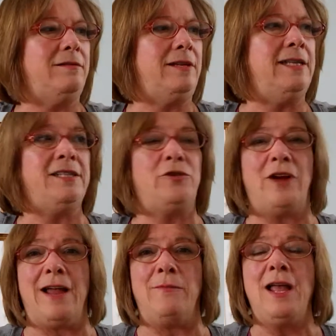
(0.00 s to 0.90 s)

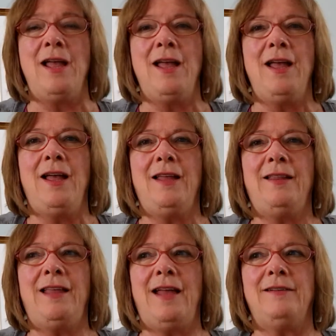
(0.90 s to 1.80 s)
Instagram,
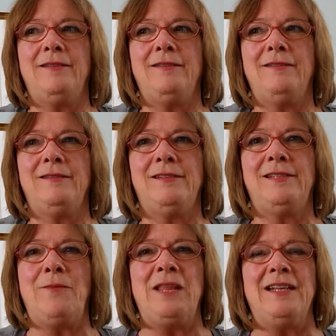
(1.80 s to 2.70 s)
that
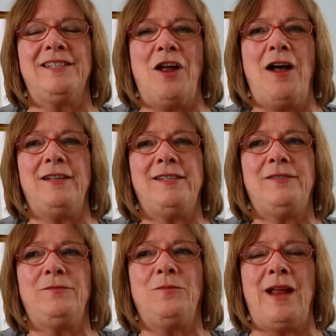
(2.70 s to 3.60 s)
something's
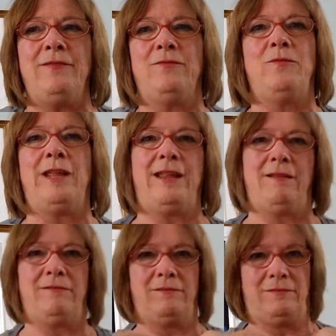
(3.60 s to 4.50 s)
lost when we
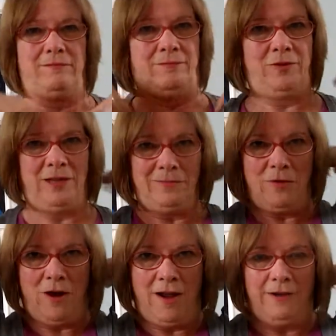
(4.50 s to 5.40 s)
put them
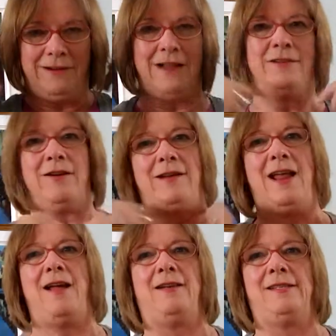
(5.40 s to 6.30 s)
on around our
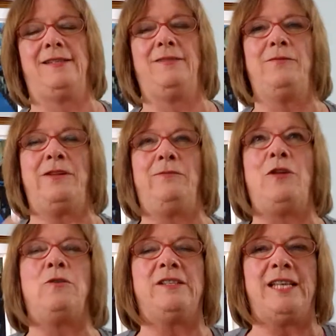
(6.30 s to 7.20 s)
necks. We
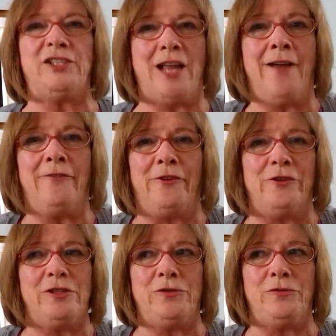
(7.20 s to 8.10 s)
go to such
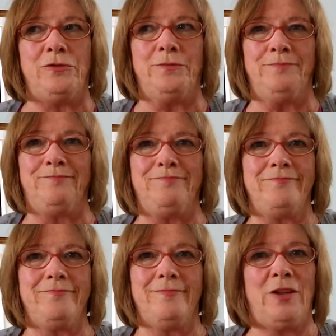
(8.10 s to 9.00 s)
effort to
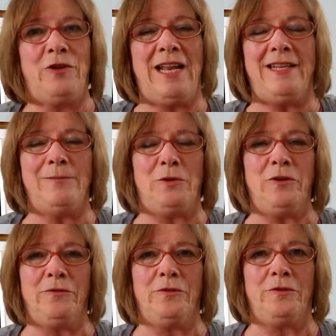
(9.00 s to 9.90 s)
create these
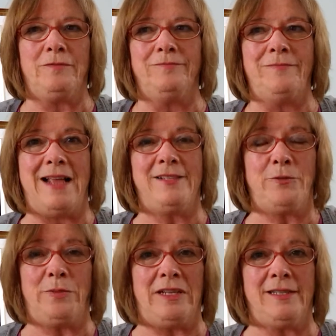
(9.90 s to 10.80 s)
beautiful
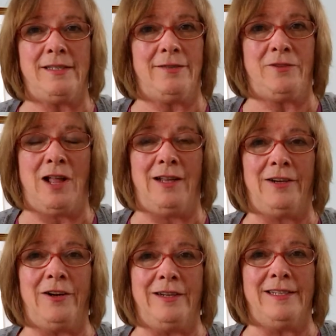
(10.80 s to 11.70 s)
masterpieces of
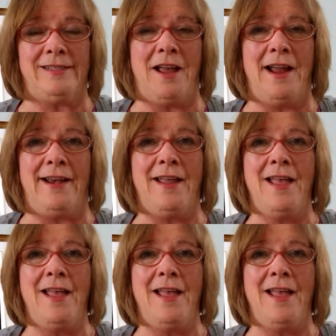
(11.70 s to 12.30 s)
color and design,